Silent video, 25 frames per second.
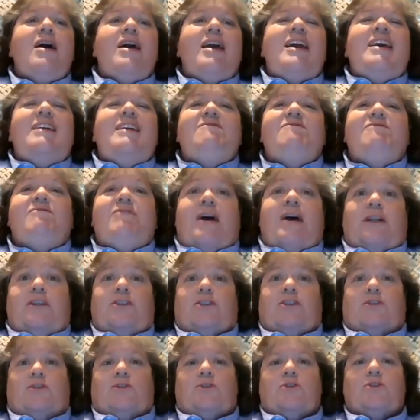
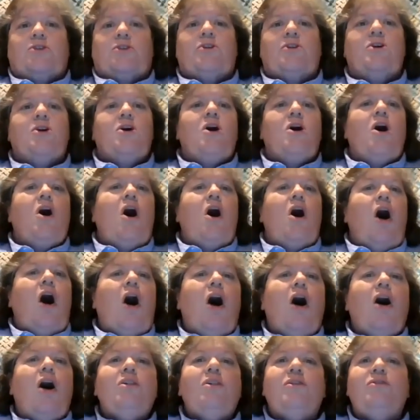inventors,
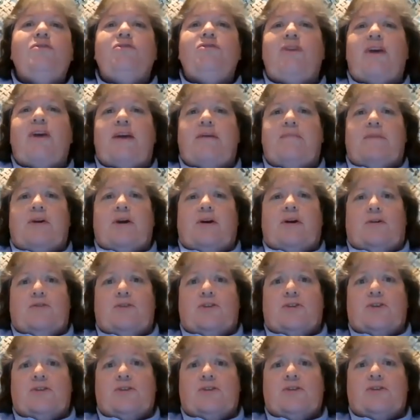Hall of Fame
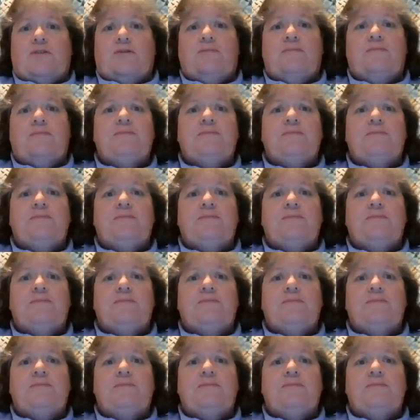coaches,